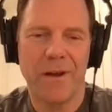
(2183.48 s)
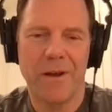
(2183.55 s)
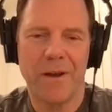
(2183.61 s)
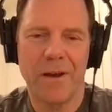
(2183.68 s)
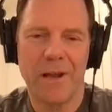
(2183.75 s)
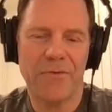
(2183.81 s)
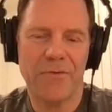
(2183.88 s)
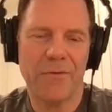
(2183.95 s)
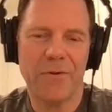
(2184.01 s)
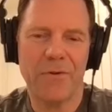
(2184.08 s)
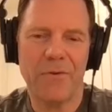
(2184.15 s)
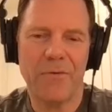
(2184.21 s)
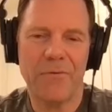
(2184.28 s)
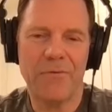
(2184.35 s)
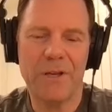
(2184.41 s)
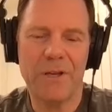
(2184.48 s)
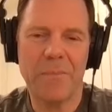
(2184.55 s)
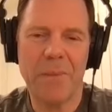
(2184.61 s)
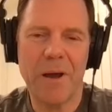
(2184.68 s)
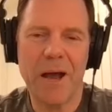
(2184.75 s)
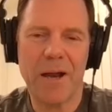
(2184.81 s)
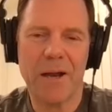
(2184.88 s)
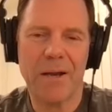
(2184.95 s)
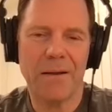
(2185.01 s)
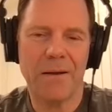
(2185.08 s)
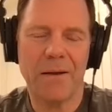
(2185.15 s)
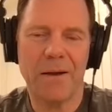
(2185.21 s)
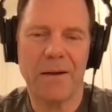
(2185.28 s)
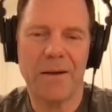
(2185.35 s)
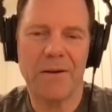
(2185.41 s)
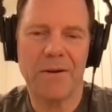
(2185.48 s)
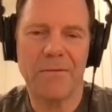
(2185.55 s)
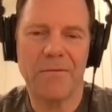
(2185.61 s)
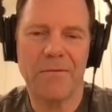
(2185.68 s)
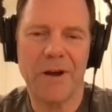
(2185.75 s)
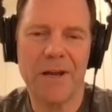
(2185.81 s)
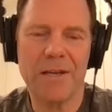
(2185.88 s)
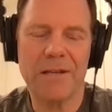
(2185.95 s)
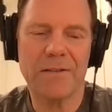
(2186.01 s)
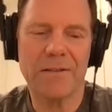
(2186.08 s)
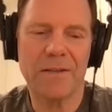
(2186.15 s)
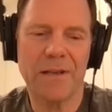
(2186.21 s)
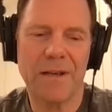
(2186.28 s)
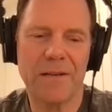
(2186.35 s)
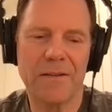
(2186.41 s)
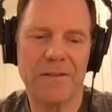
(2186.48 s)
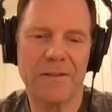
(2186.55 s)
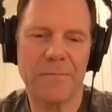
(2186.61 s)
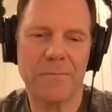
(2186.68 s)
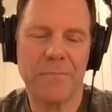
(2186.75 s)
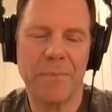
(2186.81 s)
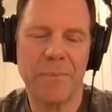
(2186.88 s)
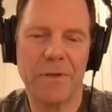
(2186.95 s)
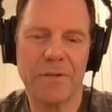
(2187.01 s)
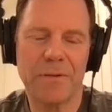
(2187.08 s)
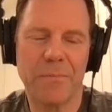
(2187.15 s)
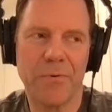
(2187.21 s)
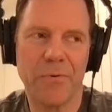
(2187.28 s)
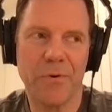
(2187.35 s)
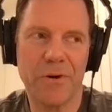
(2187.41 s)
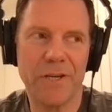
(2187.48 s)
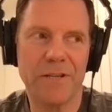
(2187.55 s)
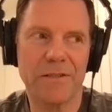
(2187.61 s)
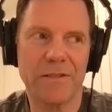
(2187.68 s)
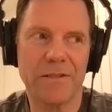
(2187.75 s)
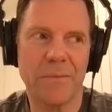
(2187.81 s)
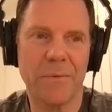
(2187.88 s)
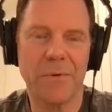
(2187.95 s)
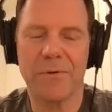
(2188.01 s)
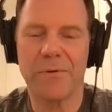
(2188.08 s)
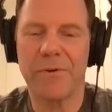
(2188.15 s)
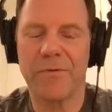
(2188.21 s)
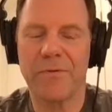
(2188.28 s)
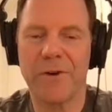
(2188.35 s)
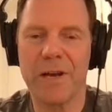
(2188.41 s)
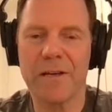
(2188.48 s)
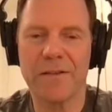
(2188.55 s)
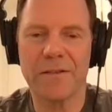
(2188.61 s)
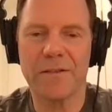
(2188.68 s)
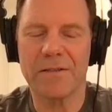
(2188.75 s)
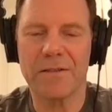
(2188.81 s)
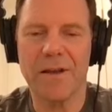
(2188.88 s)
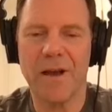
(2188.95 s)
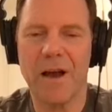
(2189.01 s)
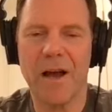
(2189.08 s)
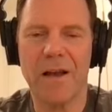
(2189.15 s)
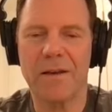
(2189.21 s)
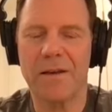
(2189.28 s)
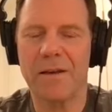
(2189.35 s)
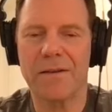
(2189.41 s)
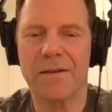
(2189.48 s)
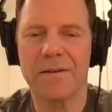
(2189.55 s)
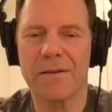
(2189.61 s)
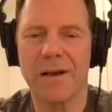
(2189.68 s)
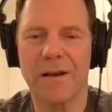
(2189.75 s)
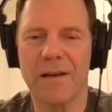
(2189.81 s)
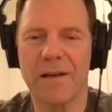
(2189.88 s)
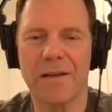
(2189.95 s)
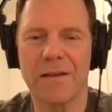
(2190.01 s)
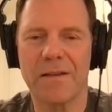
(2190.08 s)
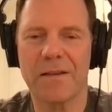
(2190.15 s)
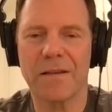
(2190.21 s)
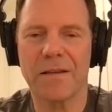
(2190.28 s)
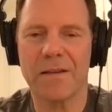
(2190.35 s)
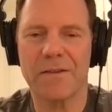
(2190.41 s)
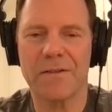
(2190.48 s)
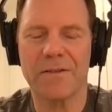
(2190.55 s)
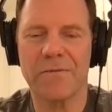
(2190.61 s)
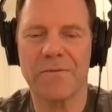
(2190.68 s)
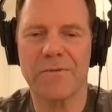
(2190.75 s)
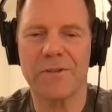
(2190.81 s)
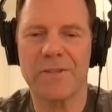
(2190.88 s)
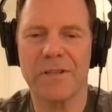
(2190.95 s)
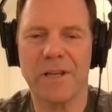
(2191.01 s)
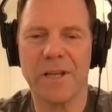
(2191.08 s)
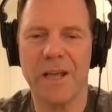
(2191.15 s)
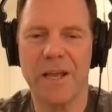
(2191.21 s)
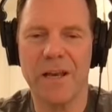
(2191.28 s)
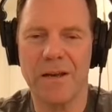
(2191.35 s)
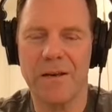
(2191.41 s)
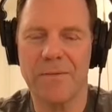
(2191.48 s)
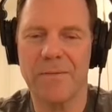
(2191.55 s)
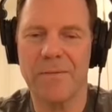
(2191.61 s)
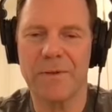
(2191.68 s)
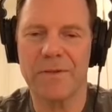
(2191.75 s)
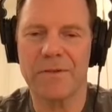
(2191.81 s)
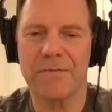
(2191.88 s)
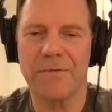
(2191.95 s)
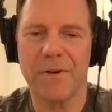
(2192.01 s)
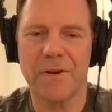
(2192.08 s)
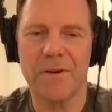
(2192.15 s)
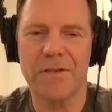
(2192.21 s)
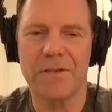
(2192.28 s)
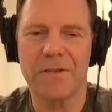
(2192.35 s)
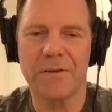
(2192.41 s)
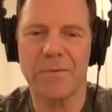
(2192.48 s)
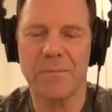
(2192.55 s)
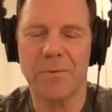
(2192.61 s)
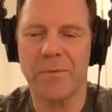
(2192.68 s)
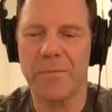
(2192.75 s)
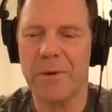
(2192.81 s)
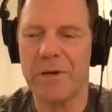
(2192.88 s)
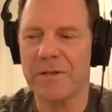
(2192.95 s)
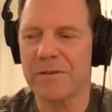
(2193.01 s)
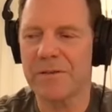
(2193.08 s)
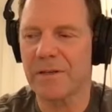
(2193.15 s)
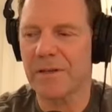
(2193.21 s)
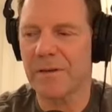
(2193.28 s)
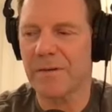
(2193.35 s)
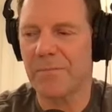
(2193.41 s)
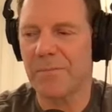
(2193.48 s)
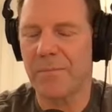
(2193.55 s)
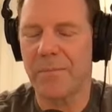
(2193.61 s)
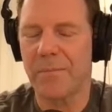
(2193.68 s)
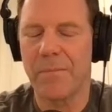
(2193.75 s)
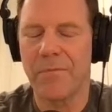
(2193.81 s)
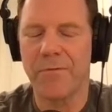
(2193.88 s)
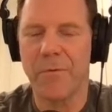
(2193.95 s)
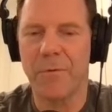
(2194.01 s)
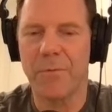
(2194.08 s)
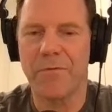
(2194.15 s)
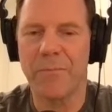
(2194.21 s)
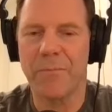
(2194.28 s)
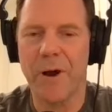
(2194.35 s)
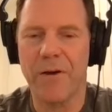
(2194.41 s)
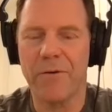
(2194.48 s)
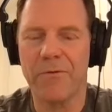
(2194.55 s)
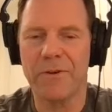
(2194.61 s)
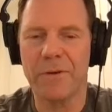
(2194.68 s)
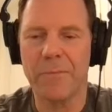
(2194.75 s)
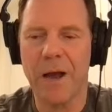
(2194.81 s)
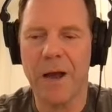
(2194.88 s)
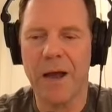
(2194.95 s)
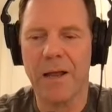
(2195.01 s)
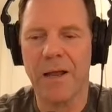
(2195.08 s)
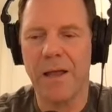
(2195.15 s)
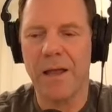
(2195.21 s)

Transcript: electrical feedback on a device that is it's a pretty simple device. It's not it's not anything sophisticated. It's a very simple, basic form of biofeedback.